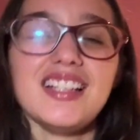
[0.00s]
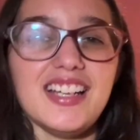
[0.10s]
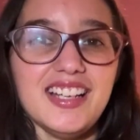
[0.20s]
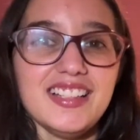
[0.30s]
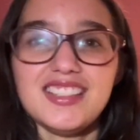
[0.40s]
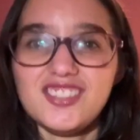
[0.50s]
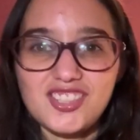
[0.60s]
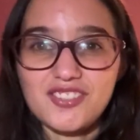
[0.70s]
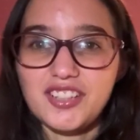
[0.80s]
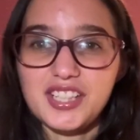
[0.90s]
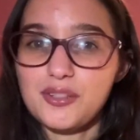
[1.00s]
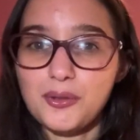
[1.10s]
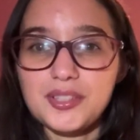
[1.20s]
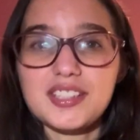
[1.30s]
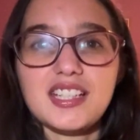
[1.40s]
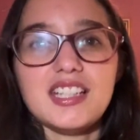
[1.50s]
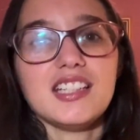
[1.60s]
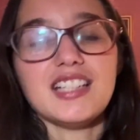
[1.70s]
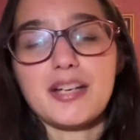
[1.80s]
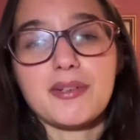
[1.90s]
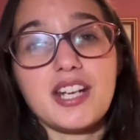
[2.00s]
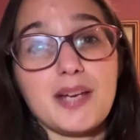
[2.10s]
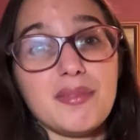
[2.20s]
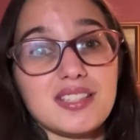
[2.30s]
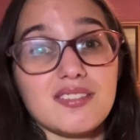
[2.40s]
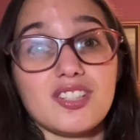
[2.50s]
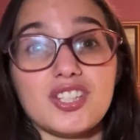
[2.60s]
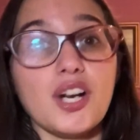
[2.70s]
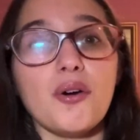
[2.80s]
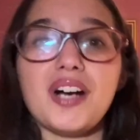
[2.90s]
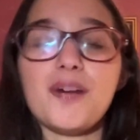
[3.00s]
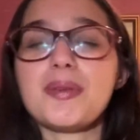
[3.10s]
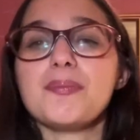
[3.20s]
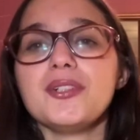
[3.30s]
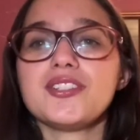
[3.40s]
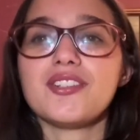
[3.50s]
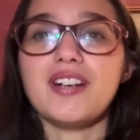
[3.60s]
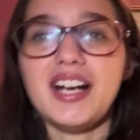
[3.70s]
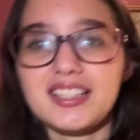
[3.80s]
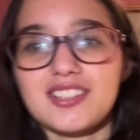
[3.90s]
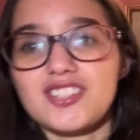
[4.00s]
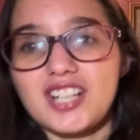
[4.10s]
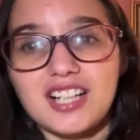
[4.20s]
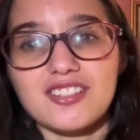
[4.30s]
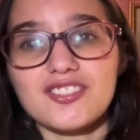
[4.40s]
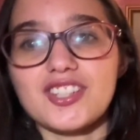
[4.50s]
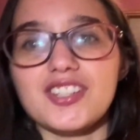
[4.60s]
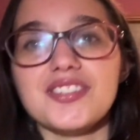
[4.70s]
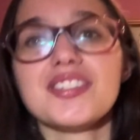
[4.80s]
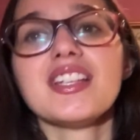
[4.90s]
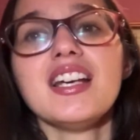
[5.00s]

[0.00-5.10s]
And it's just really cool to see the dynamics of the show, how people interact, the challenges,